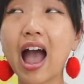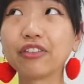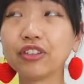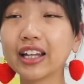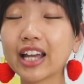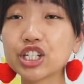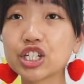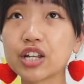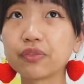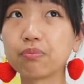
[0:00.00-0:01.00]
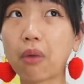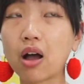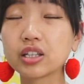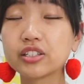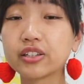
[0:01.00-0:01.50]
I feel like I should have
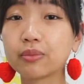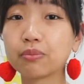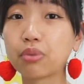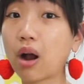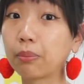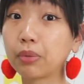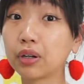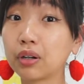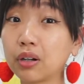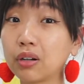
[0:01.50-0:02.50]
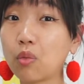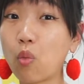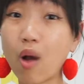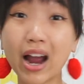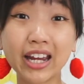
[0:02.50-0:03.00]
bought some proper
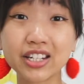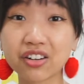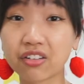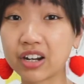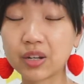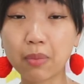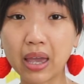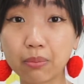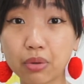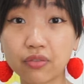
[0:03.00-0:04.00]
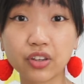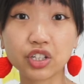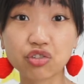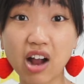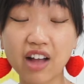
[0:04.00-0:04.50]
white grid paper for the
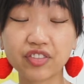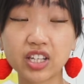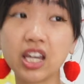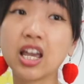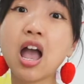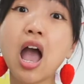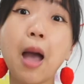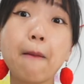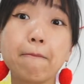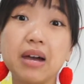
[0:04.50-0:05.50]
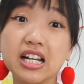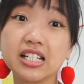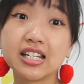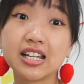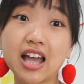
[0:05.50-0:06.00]
drafting,
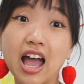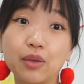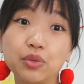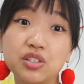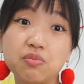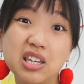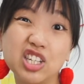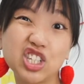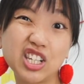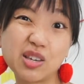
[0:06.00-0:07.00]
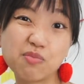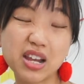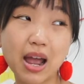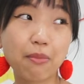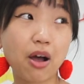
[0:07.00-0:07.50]
but I was being cheap
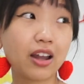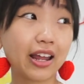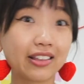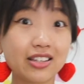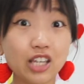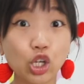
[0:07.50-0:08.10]
and I bought like this